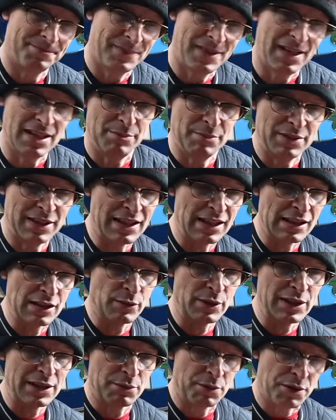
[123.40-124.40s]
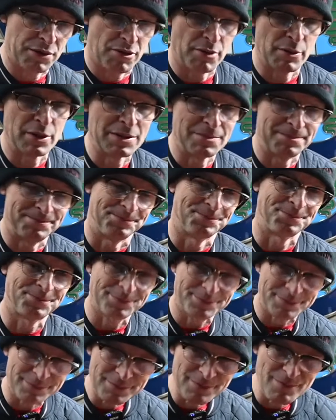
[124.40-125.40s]
at the beginning of the week, we throw in
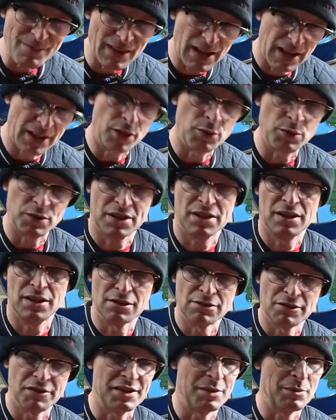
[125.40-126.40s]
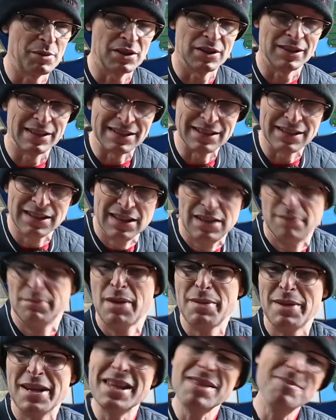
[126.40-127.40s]
an older car of some kind,
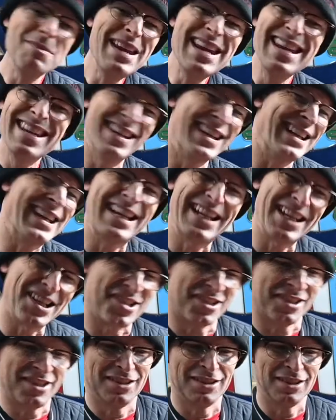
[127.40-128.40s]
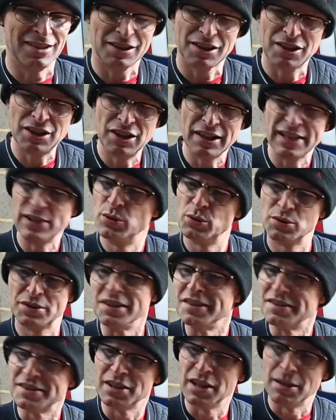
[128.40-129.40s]
maybe an intermediately aged car, like an early
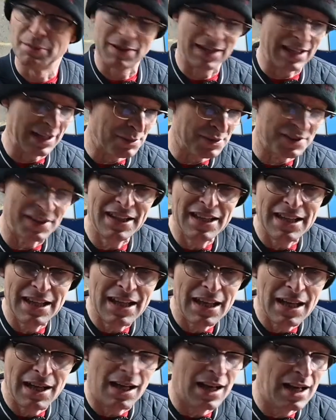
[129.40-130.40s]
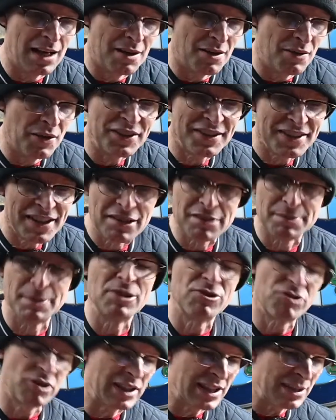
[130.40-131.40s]
noughties car perhaps. This year has
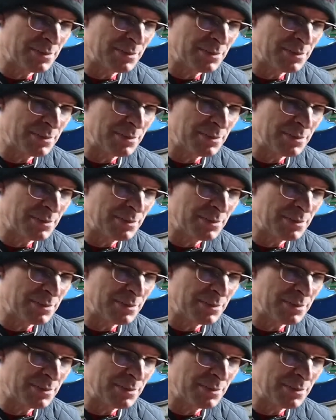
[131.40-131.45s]
been tricky